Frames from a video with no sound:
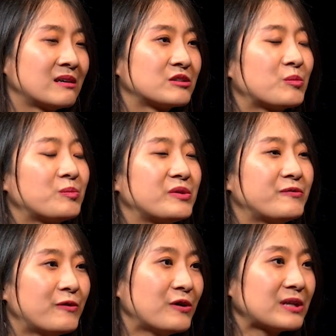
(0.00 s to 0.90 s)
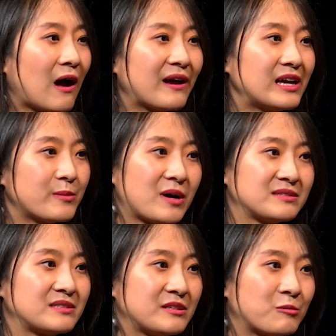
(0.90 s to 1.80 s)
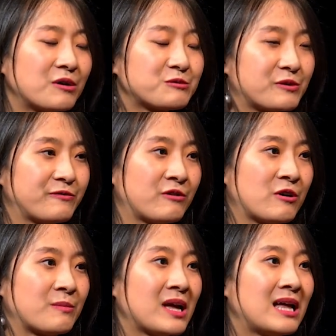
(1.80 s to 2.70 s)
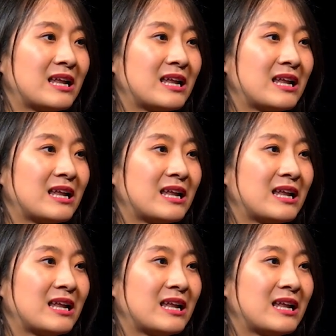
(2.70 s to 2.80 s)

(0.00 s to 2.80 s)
So before talking about this divorce reform,